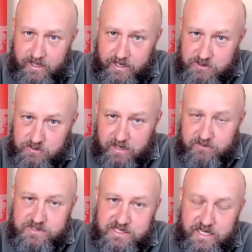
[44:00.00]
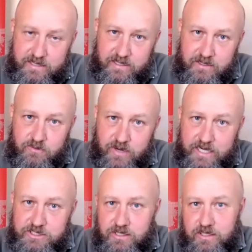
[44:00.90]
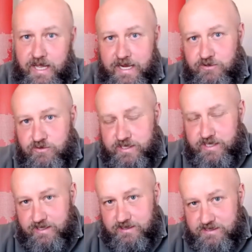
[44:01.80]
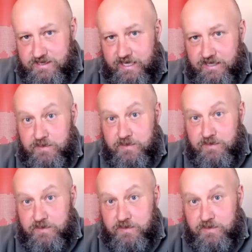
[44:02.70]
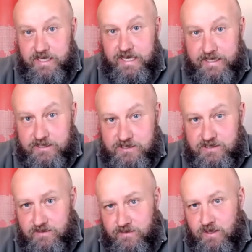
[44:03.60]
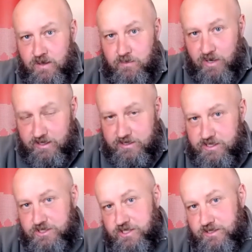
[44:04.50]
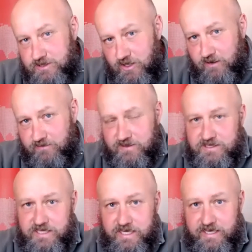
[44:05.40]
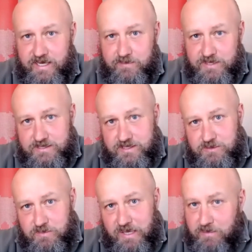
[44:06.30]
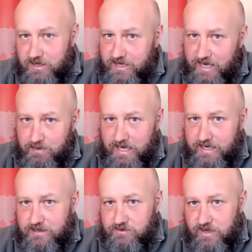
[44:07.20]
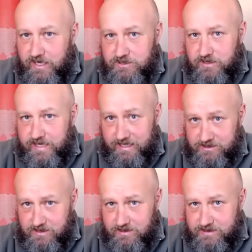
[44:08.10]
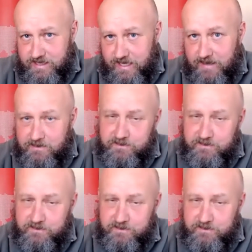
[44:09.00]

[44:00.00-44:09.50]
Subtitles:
It's one of seething racial hatred and incitement amongst elites, politicians, and often senior business people. They play this racial nationalist game.